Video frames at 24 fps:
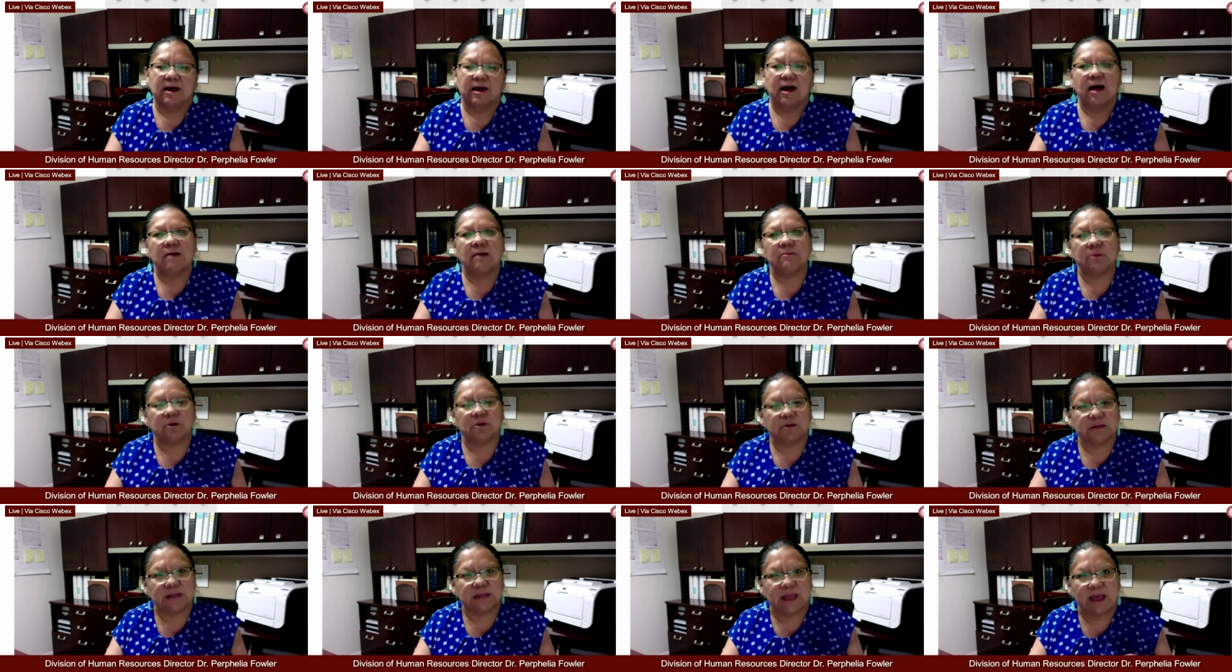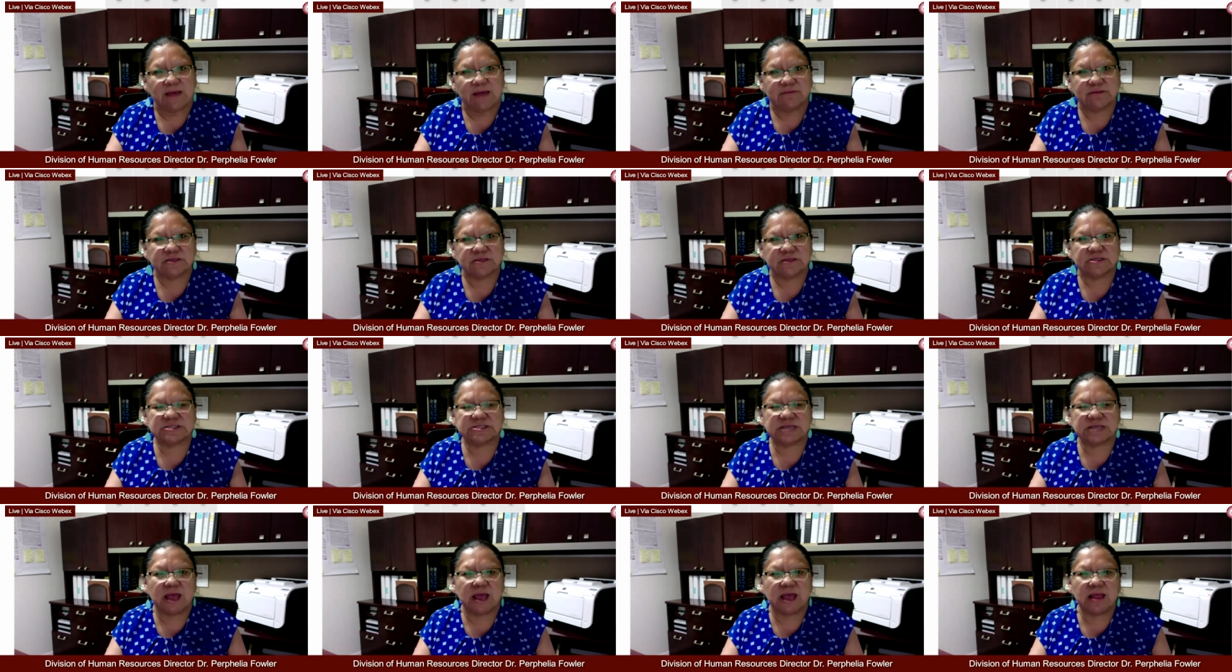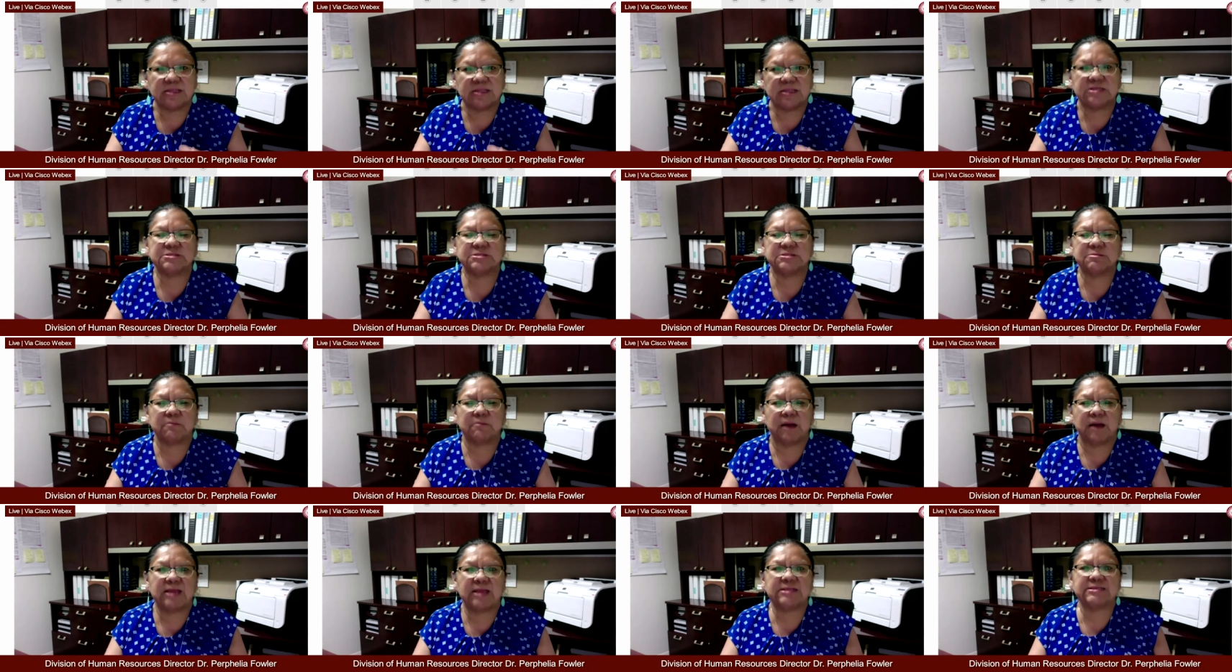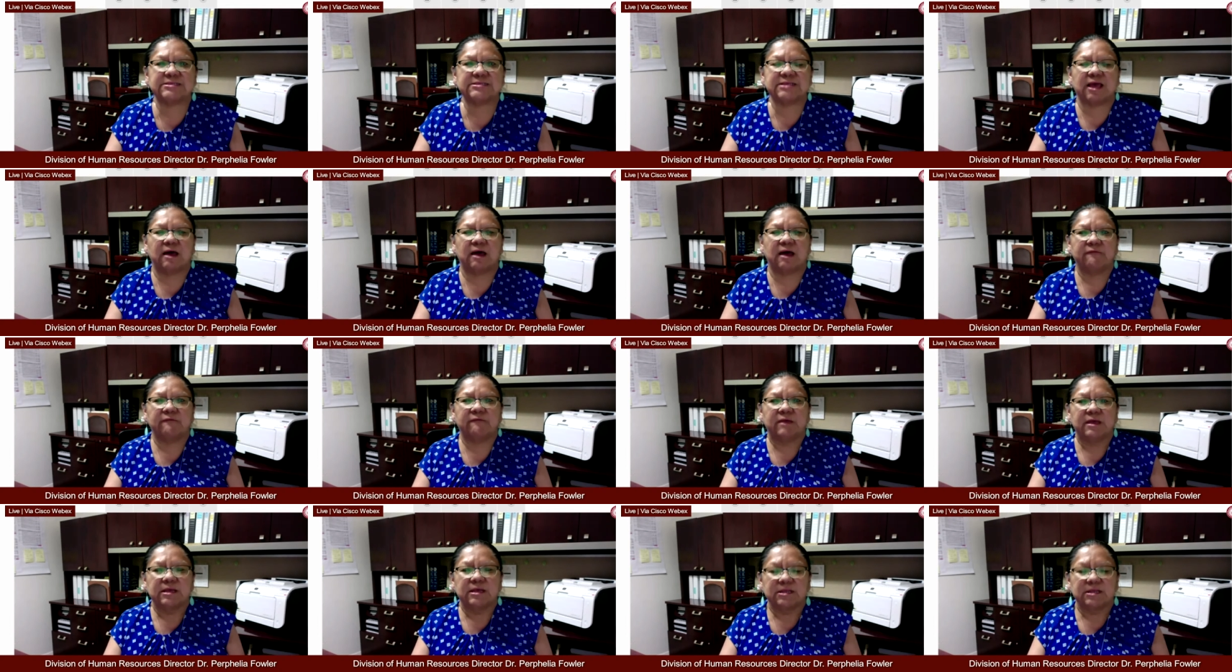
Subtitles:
I'm going to have to challenge myself